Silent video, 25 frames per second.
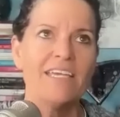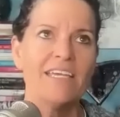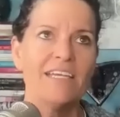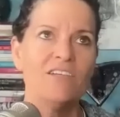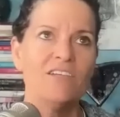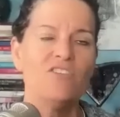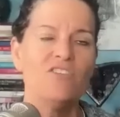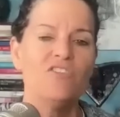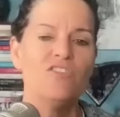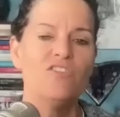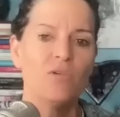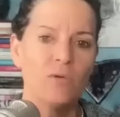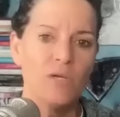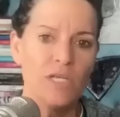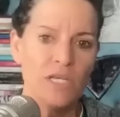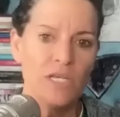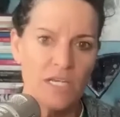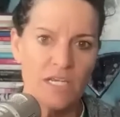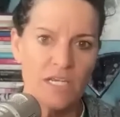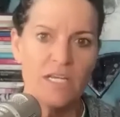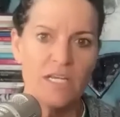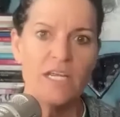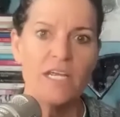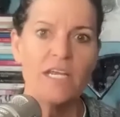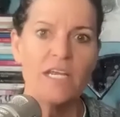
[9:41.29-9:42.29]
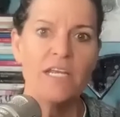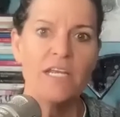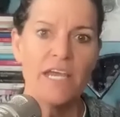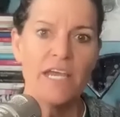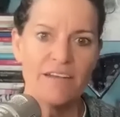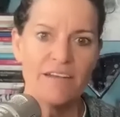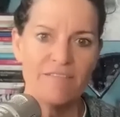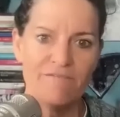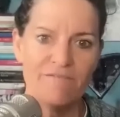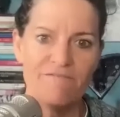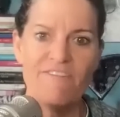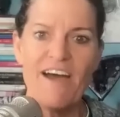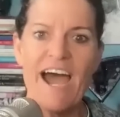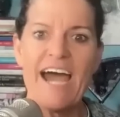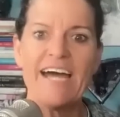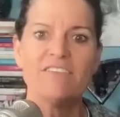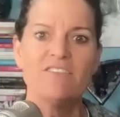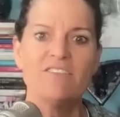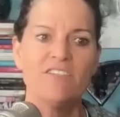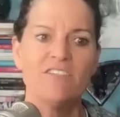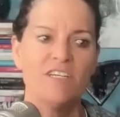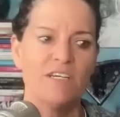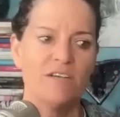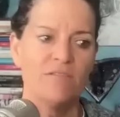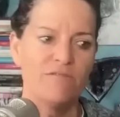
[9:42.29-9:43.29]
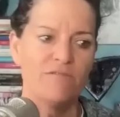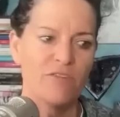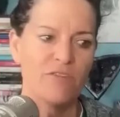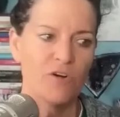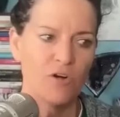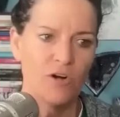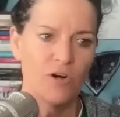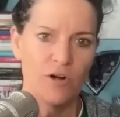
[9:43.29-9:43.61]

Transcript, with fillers: into eating and fasting for